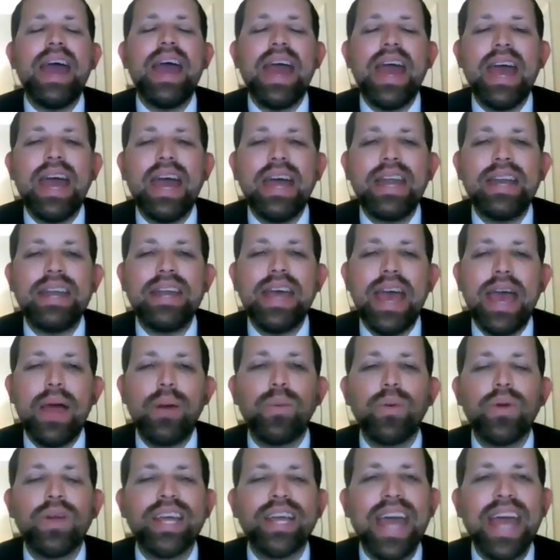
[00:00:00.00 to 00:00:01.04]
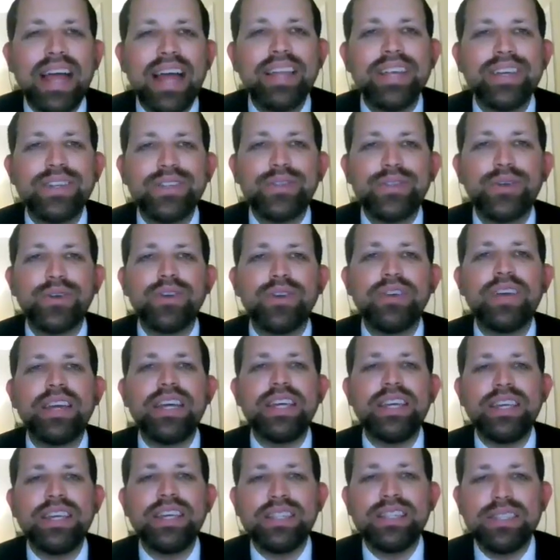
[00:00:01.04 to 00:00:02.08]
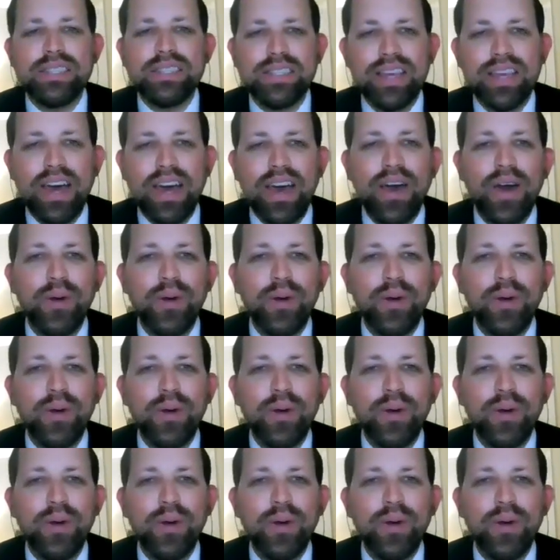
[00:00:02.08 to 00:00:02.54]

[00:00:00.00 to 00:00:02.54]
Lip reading: and our calendar is